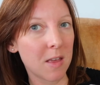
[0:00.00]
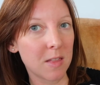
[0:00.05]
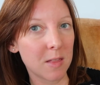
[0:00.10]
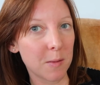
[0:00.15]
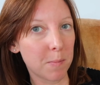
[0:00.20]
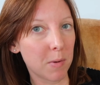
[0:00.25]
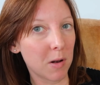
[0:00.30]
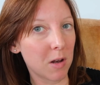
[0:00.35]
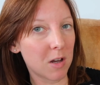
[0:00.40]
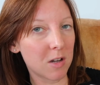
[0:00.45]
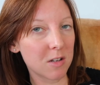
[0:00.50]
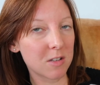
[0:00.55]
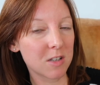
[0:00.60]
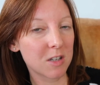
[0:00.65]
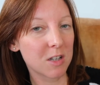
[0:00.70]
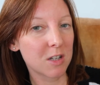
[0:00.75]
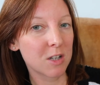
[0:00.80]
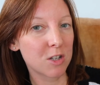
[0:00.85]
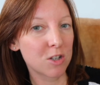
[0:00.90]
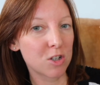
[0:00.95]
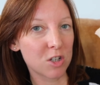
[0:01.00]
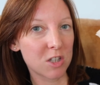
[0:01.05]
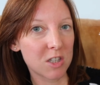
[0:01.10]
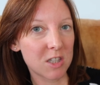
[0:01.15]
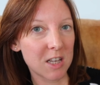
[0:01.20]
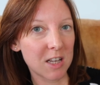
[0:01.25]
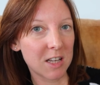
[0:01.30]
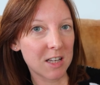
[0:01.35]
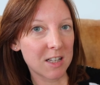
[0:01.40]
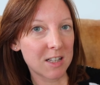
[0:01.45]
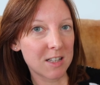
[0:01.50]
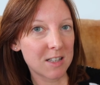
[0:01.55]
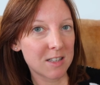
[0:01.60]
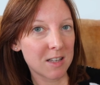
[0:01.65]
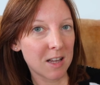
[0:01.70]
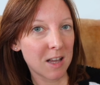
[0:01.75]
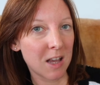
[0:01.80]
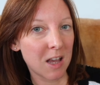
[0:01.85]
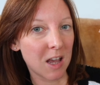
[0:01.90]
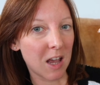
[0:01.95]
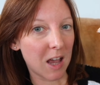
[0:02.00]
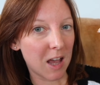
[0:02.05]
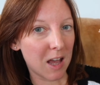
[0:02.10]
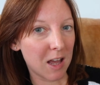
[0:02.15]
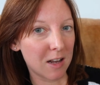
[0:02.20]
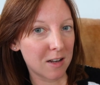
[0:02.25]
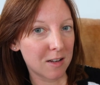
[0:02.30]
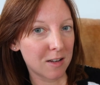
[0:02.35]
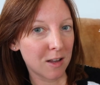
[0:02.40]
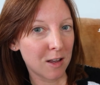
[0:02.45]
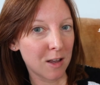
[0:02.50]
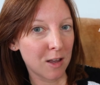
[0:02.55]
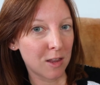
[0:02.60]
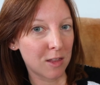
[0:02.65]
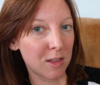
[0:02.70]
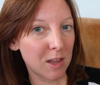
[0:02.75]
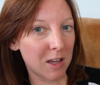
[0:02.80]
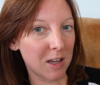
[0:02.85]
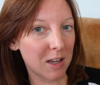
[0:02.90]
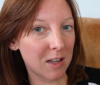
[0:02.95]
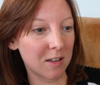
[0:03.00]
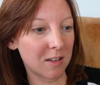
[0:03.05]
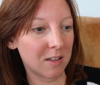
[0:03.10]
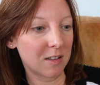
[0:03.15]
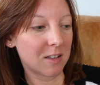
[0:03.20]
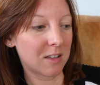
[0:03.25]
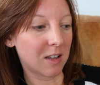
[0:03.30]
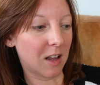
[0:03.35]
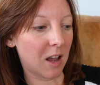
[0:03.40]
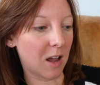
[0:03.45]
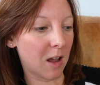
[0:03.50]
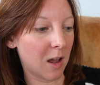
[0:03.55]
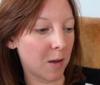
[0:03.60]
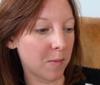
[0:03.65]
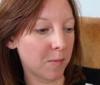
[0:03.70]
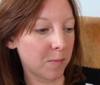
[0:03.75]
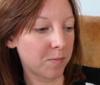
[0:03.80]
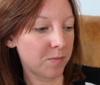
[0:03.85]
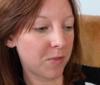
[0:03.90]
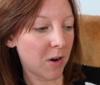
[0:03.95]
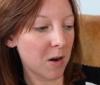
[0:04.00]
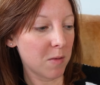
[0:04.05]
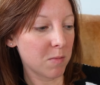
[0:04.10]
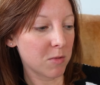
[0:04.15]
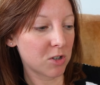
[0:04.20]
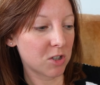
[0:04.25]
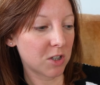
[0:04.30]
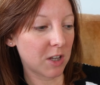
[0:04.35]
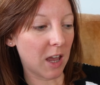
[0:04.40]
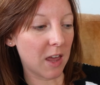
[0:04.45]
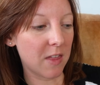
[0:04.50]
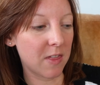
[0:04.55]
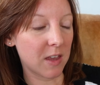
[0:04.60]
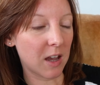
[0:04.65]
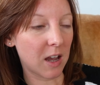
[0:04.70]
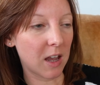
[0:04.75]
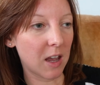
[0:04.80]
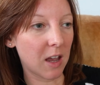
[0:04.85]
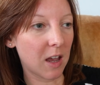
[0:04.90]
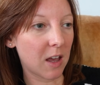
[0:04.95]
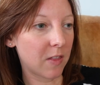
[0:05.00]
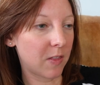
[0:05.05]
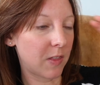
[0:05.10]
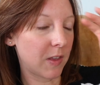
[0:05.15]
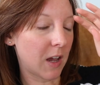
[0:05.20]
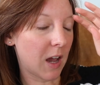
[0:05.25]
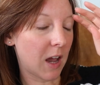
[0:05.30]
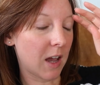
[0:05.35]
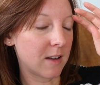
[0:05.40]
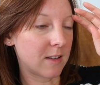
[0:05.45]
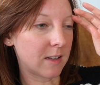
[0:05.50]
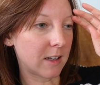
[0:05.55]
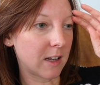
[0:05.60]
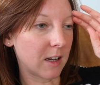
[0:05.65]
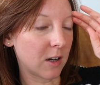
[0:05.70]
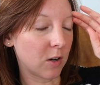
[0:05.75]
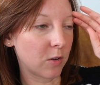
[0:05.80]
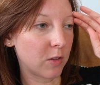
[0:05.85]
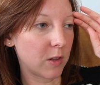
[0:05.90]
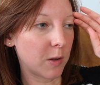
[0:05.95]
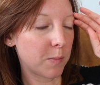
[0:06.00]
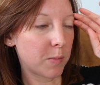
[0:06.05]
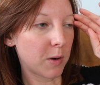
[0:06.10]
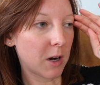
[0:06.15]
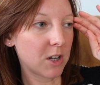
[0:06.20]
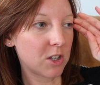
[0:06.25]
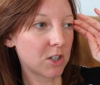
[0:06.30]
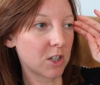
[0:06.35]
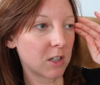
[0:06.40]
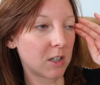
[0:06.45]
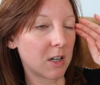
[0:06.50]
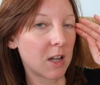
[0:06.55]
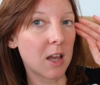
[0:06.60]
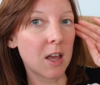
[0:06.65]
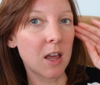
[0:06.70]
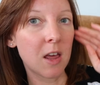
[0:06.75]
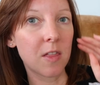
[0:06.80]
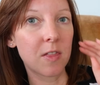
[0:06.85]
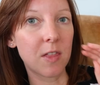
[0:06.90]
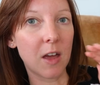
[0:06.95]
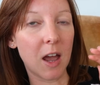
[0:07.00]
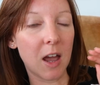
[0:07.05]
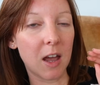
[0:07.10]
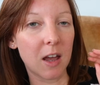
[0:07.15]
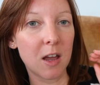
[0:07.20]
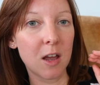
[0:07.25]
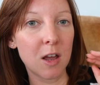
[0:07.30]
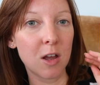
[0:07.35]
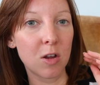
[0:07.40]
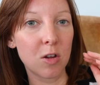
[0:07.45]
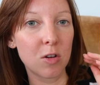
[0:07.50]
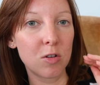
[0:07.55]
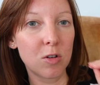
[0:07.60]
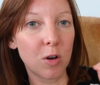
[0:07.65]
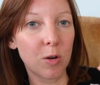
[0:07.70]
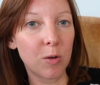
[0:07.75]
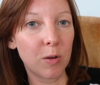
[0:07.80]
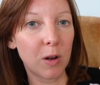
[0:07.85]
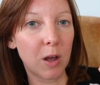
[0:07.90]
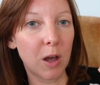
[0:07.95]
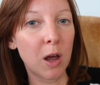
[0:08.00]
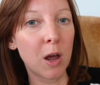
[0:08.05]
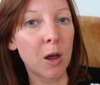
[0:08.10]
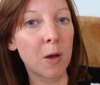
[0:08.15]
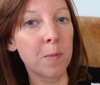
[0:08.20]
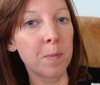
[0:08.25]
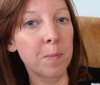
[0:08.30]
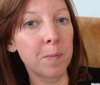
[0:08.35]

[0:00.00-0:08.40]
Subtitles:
The plot just thickens and thickens. Very much getting the idea or the impression that Nola